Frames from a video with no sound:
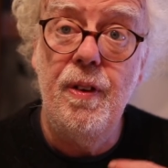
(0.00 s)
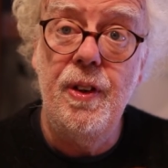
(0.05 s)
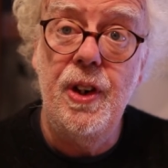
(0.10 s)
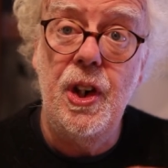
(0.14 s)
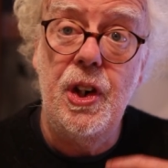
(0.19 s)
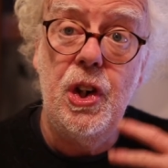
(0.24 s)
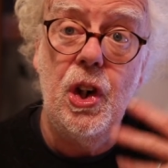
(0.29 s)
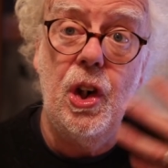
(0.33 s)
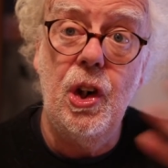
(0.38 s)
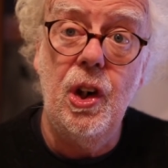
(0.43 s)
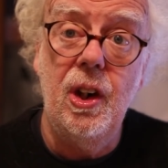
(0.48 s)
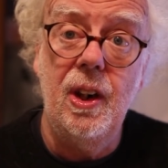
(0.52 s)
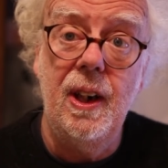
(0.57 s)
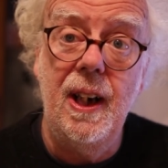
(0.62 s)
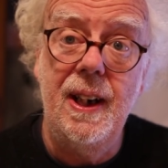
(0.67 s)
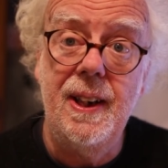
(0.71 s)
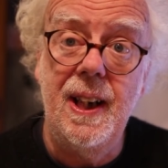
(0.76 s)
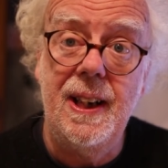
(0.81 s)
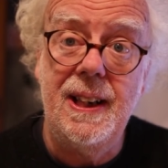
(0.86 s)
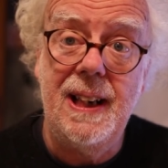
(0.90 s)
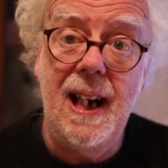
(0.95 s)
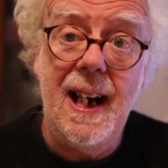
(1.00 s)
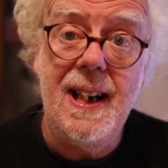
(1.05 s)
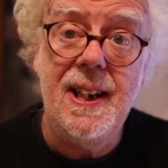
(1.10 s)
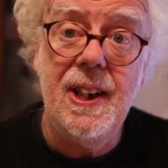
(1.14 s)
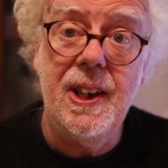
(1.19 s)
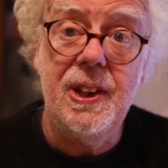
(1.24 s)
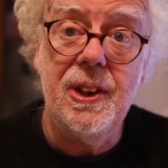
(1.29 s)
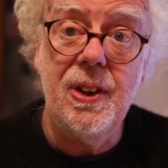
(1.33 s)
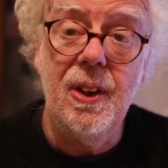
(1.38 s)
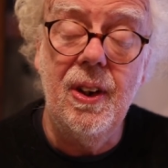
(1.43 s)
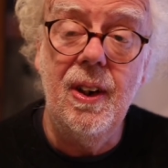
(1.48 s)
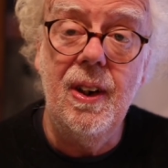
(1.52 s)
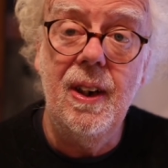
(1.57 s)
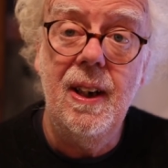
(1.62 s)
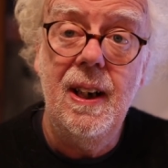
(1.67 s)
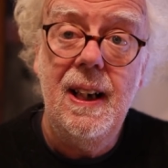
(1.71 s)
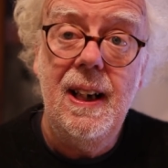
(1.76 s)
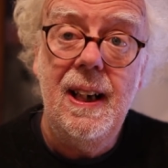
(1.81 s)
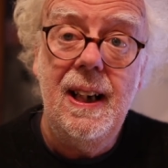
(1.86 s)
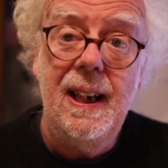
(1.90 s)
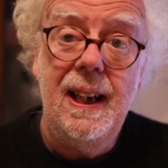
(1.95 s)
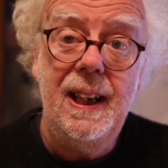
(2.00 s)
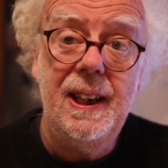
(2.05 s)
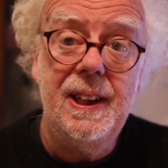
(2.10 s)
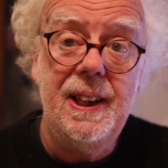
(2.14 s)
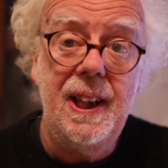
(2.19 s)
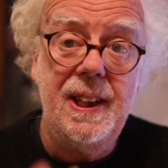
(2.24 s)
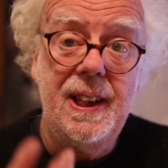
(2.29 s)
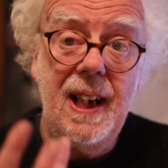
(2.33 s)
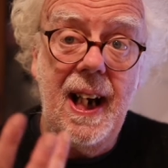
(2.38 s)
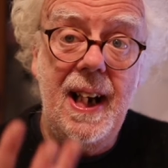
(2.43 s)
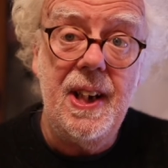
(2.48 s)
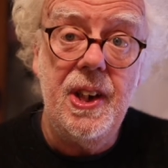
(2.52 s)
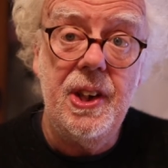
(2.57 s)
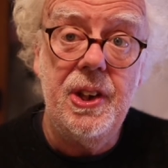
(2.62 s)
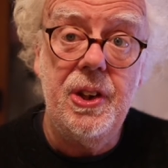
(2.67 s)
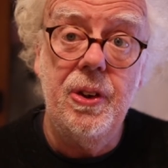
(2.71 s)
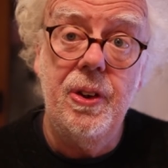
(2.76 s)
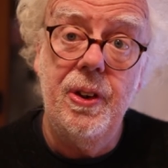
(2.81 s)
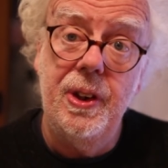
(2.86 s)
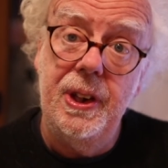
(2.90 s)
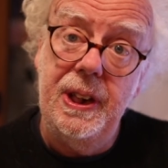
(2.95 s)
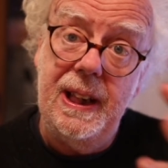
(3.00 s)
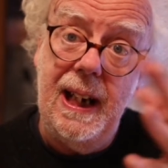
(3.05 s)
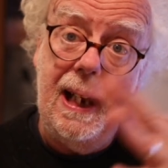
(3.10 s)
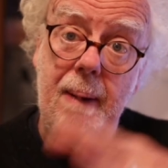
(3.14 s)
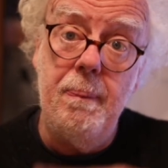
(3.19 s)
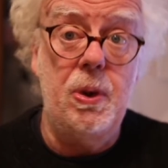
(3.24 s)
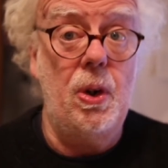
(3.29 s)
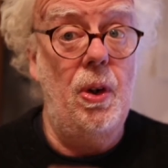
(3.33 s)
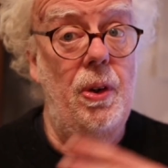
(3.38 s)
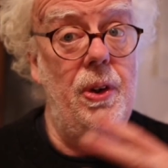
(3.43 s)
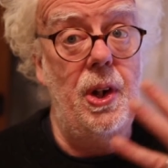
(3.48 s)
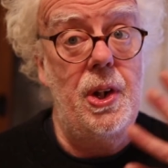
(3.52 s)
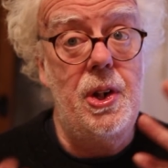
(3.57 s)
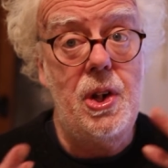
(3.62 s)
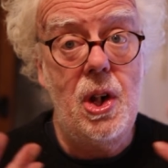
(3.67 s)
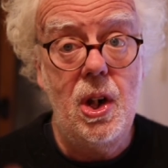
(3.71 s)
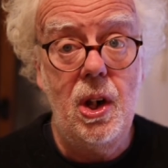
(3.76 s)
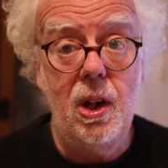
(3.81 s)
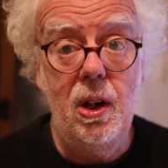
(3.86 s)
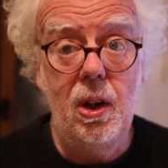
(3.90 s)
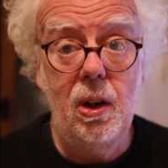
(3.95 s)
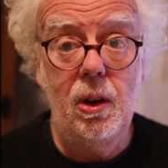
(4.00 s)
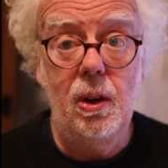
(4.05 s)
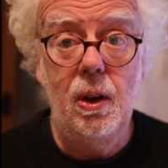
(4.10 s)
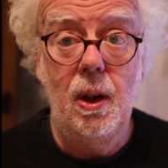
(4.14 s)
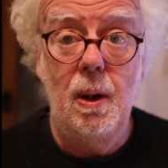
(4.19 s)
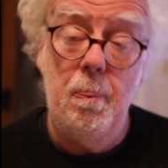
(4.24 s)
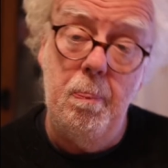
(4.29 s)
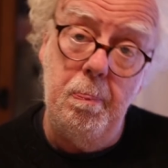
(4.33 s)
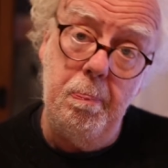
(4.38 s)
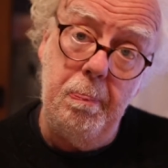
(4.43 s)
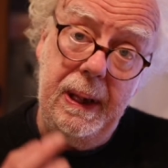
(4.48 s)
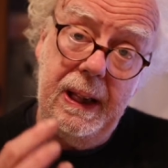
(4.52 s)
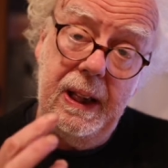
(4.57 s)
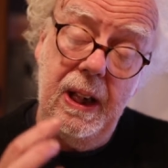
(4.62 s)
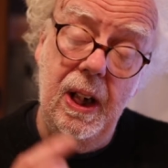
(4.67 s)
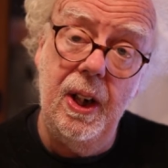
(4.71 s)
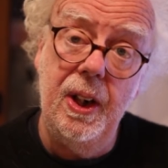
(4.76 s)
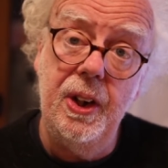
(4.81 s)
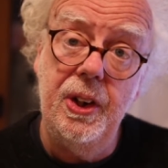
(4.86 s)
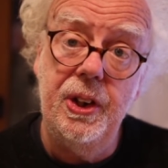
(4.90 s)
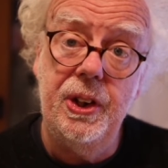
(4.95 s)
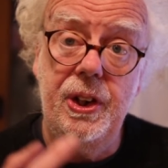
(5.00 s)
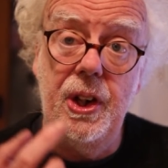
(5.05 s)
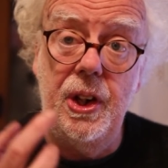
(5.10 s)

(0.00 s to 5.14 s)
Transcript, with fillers: from the turtle and the dinosaur is the dinosaur stepped on the turtle because